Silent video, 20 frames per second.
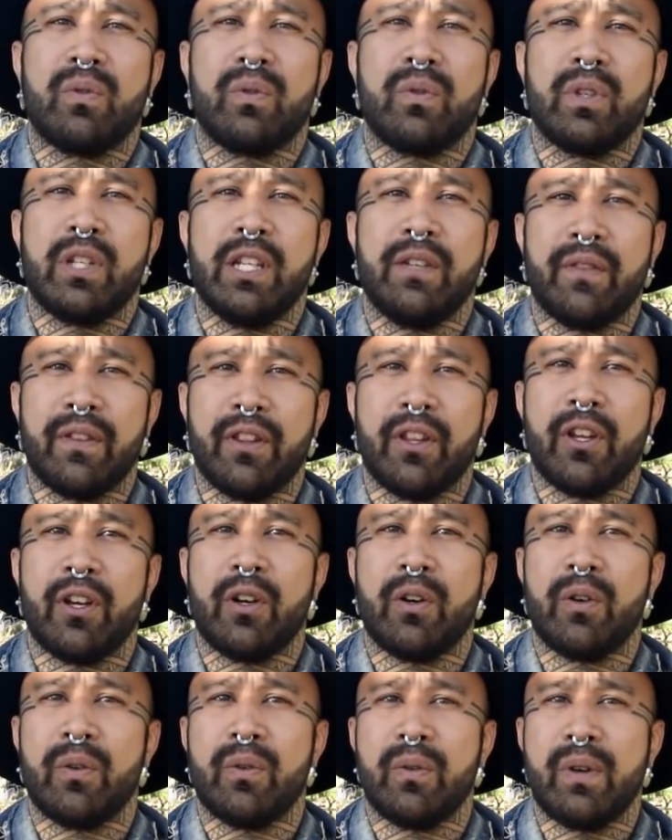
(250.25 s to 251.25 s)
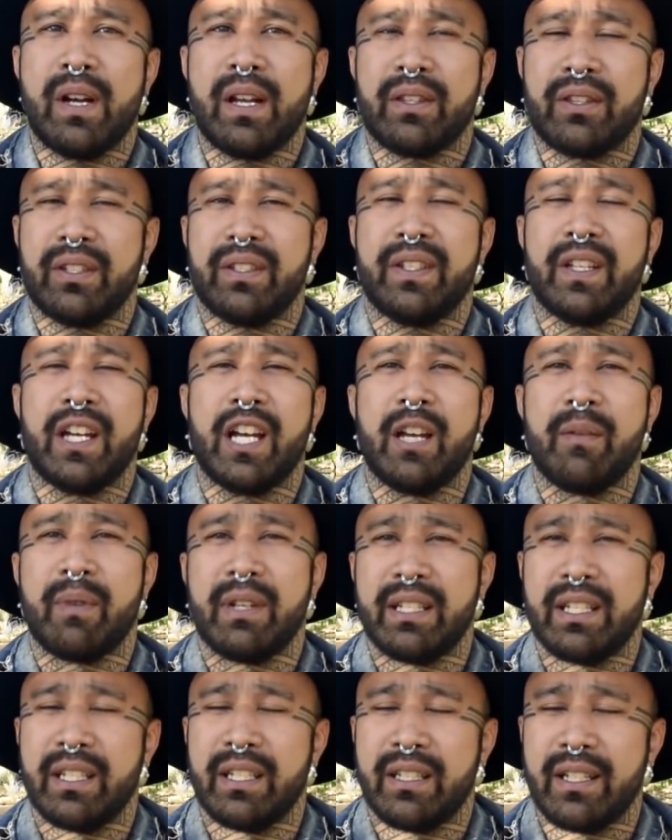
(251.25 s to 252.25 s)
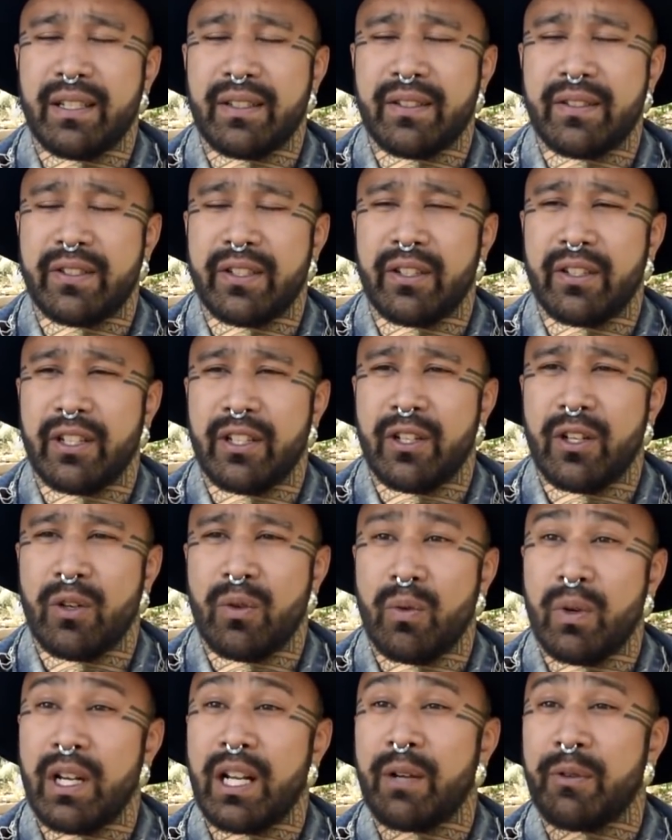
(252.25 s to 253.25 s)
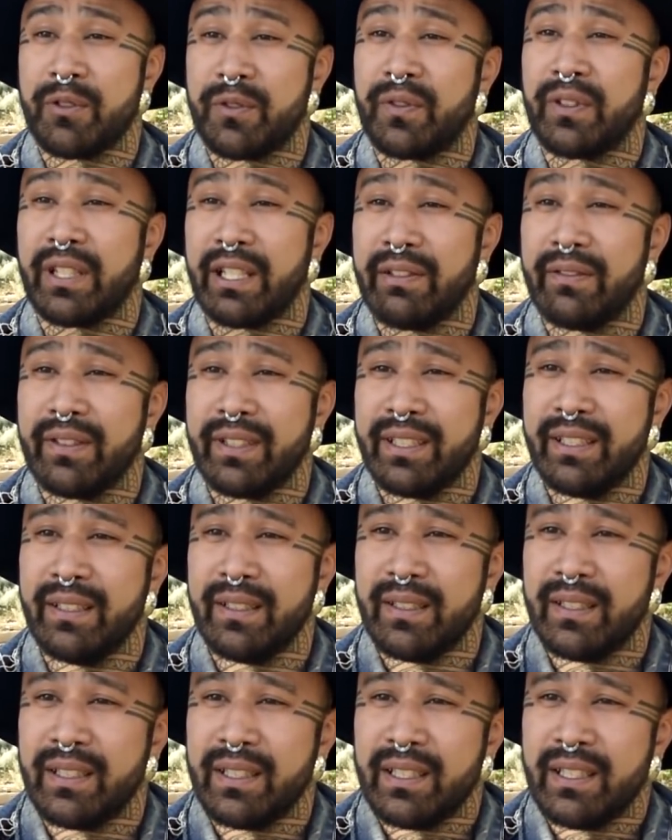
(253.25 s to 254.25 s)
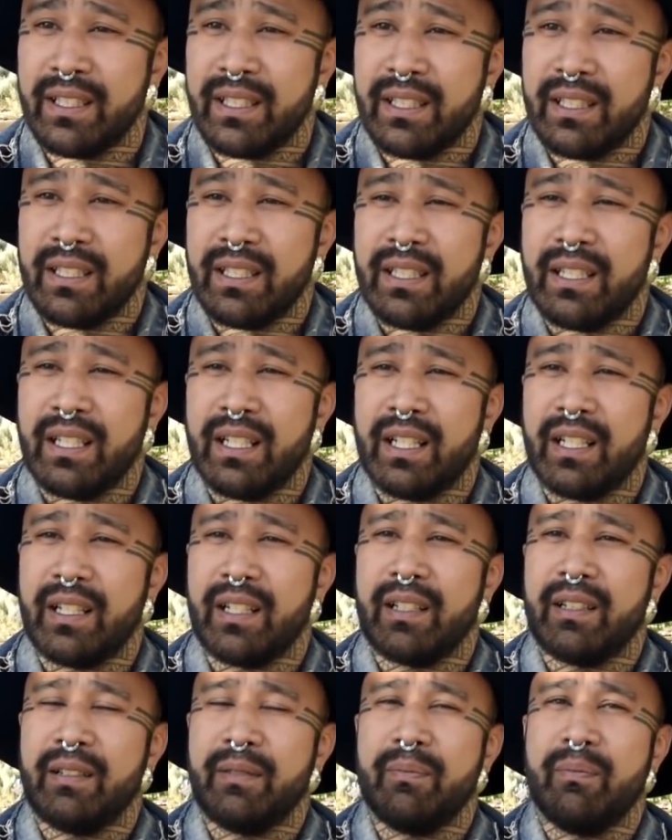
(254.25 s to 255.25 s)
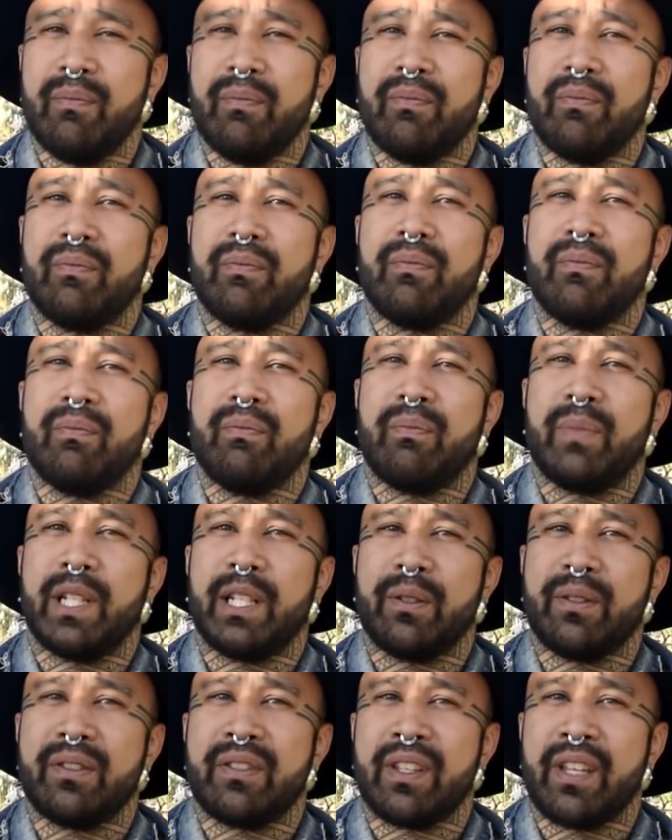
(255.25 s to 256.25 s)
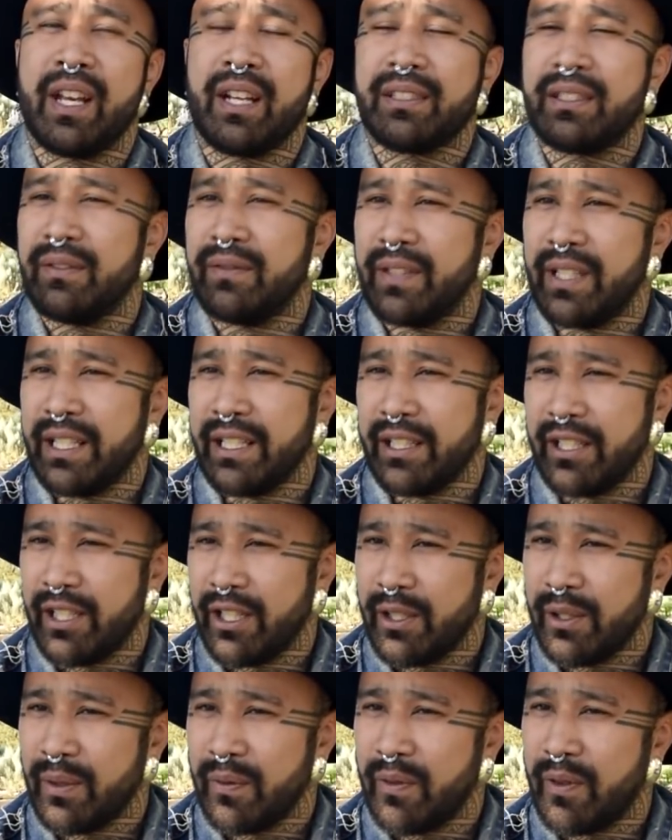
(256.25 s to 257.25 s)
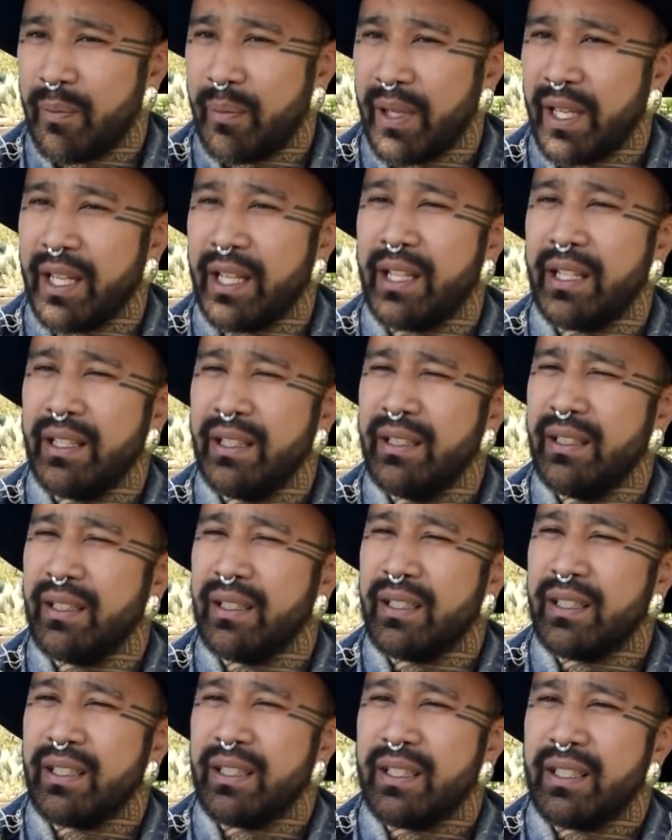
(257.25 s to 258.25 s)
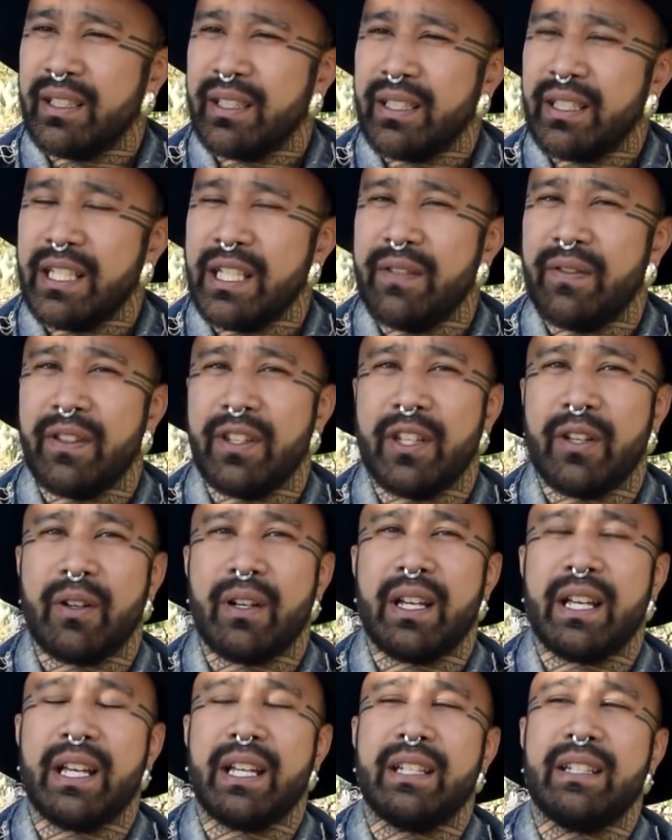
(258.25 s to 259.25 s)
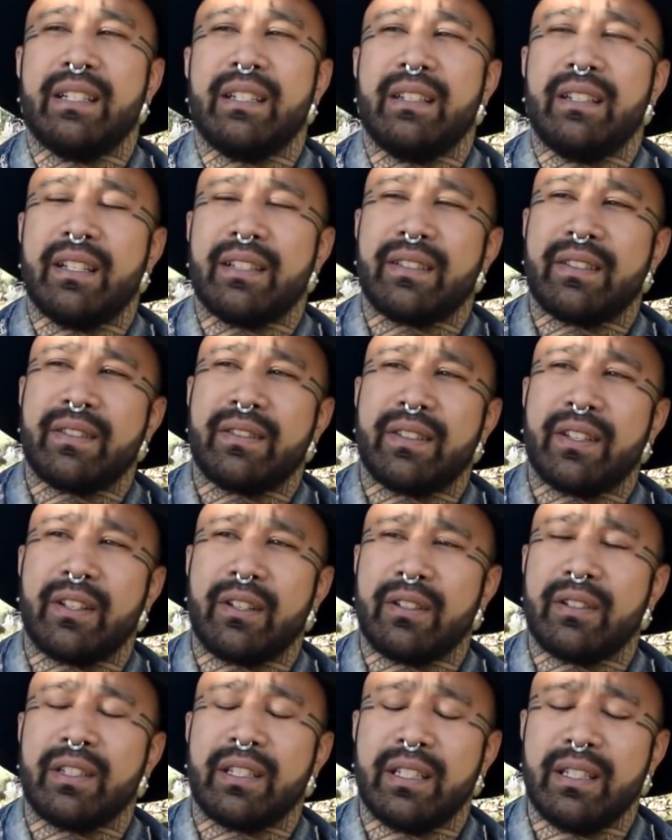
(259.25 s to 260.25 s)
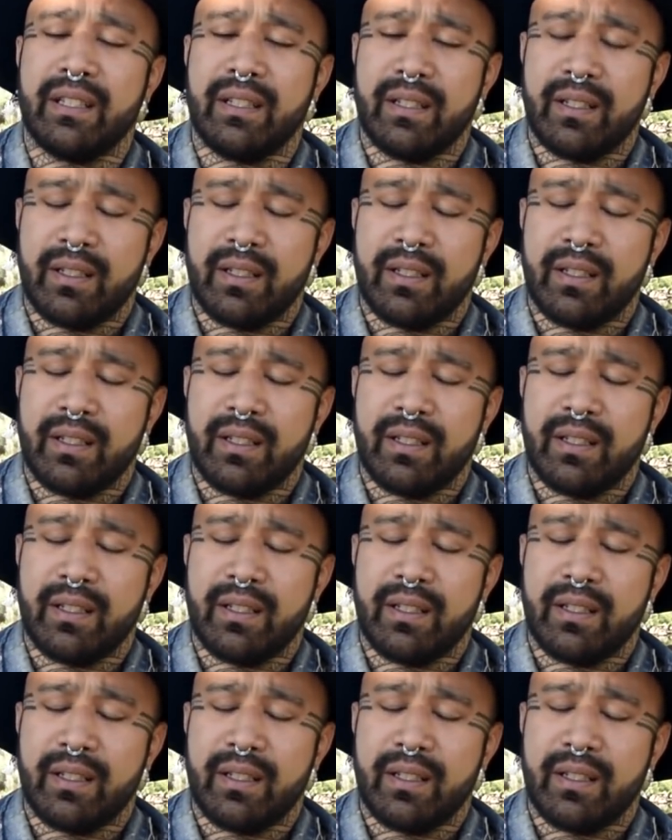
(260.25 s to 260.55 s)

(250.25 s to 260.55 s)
even though at the time I didn't necessarily know what I was forgiving, but it was the act of letting go of the pain, even though I hadn't necessarily